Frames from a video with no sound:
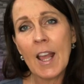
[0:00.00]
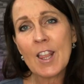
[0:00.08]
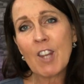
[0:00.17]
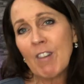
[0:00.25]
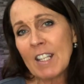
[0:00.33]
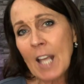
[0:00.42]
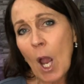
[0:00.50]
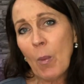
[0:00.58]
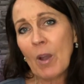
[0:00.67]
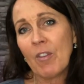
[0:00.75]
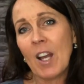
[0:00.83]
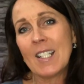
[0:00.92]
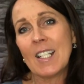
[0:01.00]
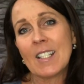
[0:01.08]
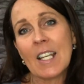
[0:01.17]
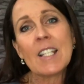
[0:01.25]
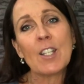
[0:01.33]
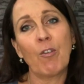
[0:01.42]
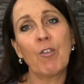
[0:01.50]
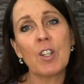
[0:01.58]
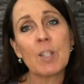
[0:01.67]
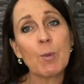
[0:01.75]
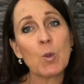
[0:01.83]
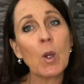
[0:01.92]
There is, however, a distinct difference
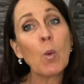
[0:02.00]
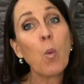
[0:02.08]
between